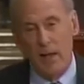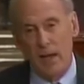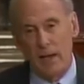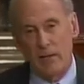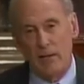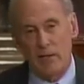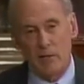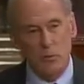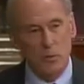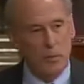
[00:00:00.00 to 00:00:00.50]

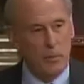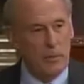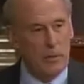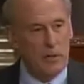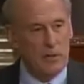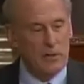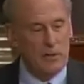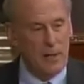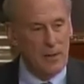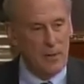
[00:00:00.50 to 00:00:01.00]
and this will put
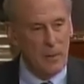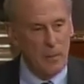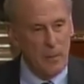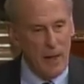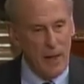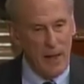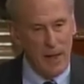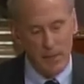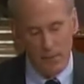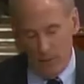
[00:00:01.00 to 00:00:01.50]
us on the
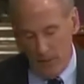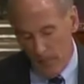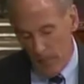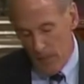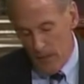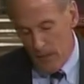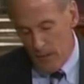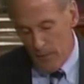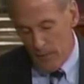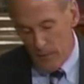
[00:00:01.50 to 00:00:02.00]

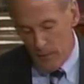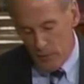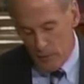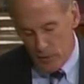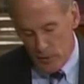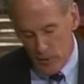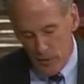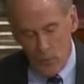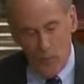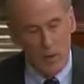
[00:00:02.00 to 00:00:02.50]
path of
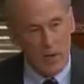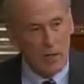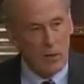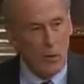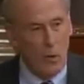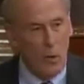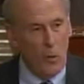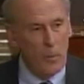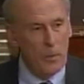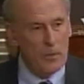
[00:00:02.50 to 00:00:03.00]

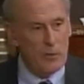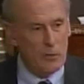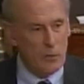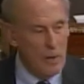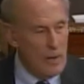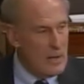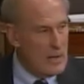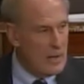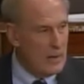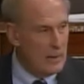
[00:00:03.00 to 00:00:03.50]
continuing open
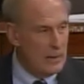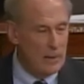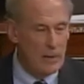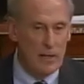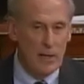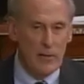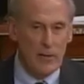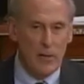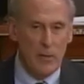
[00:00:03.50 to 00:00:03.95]
trading